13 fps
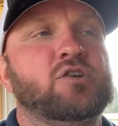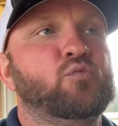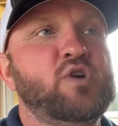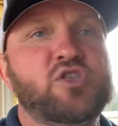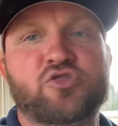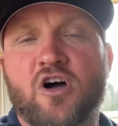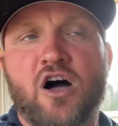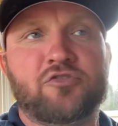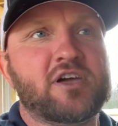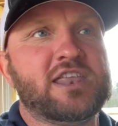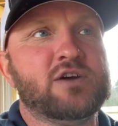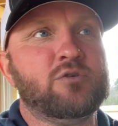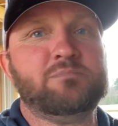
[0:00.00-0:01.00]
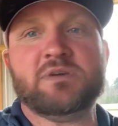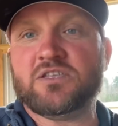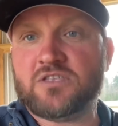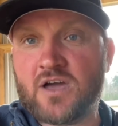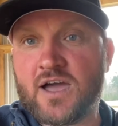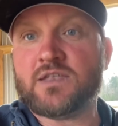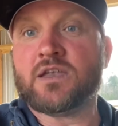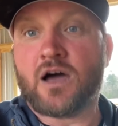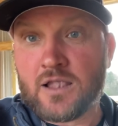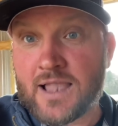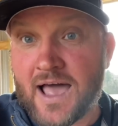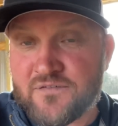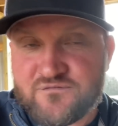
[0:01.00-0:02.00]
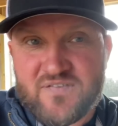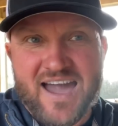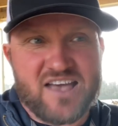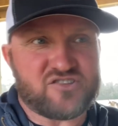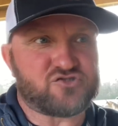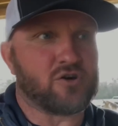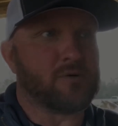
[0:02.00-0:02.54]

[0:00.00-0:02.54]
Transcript: we thought that it would be done a lot faster.